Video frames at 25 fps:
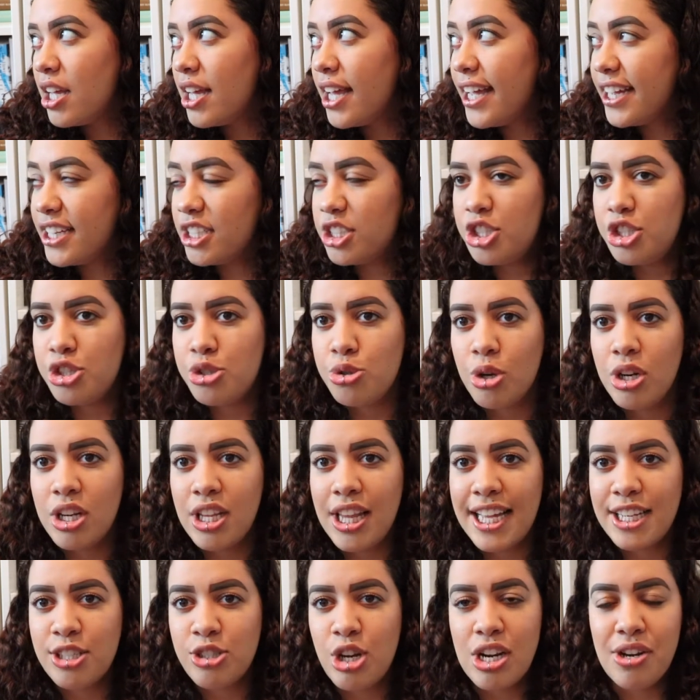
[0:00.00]
And she's sort of
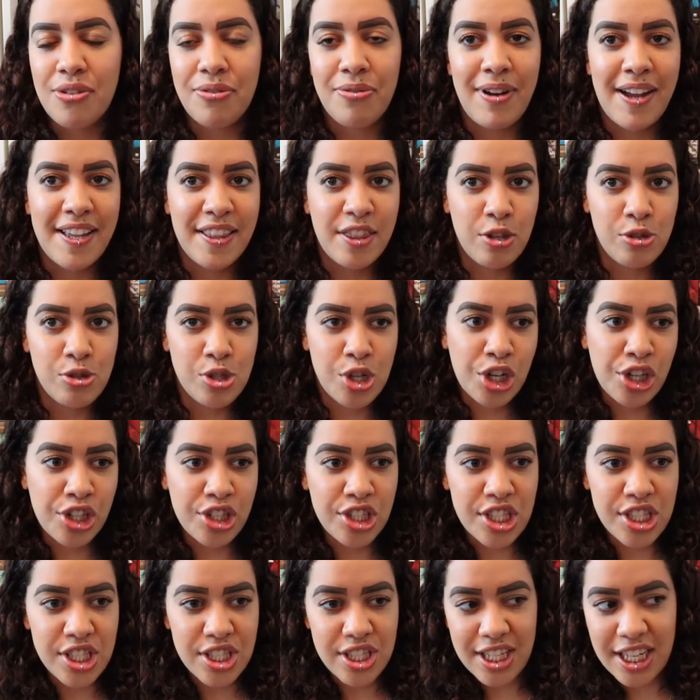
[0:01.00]
like trying to fight those
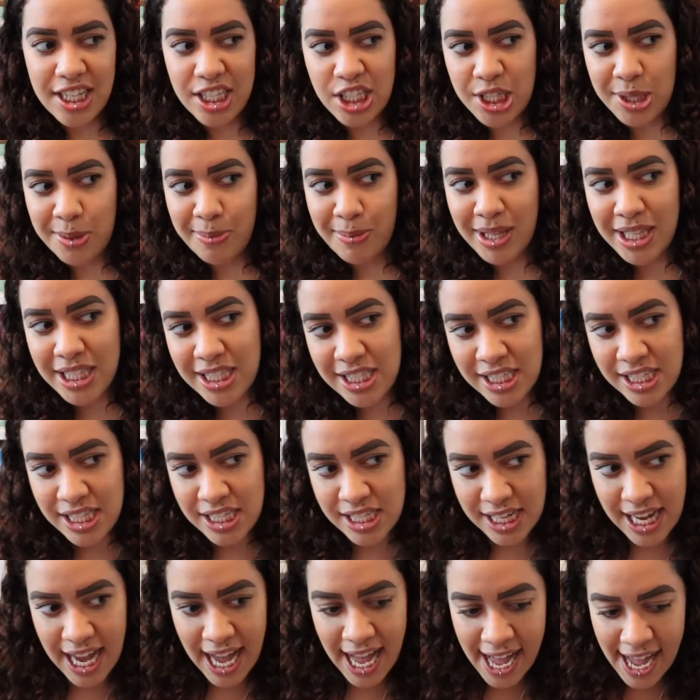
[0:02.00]
urges, and then she meets
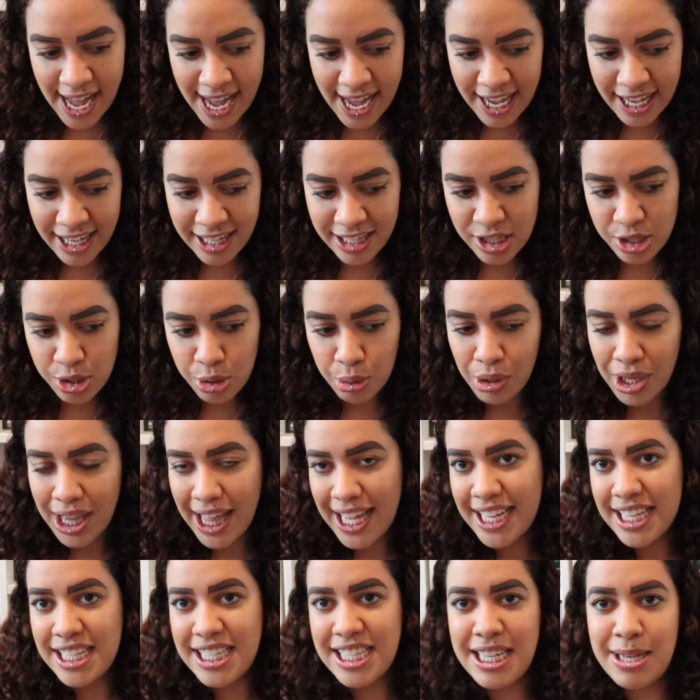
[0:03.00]
these guys who are
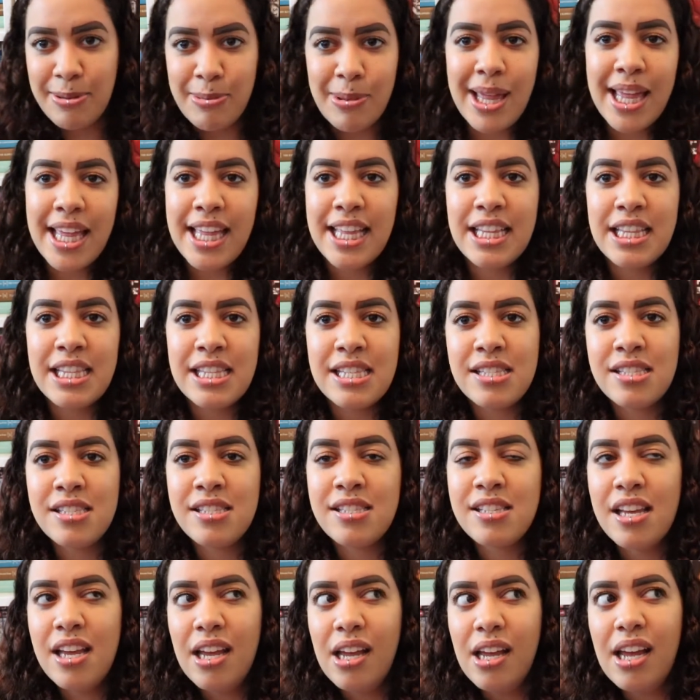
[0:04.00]
like
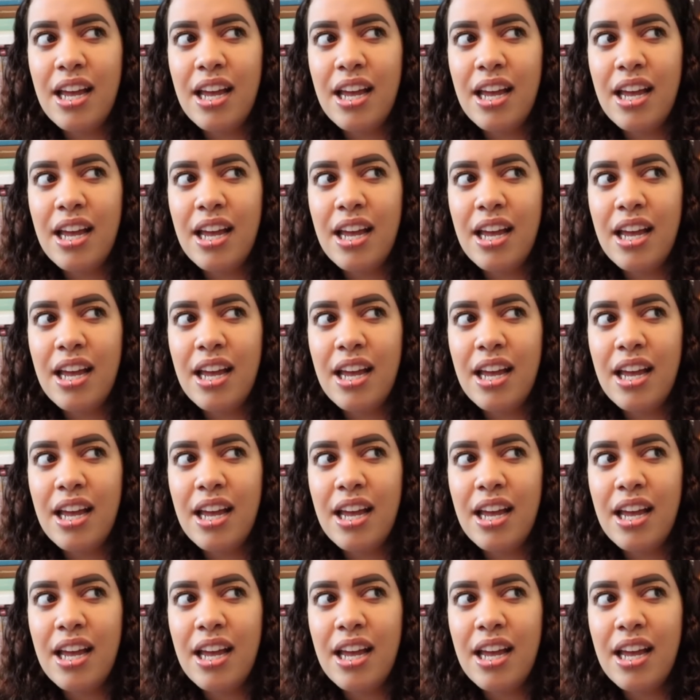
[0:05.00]
demons,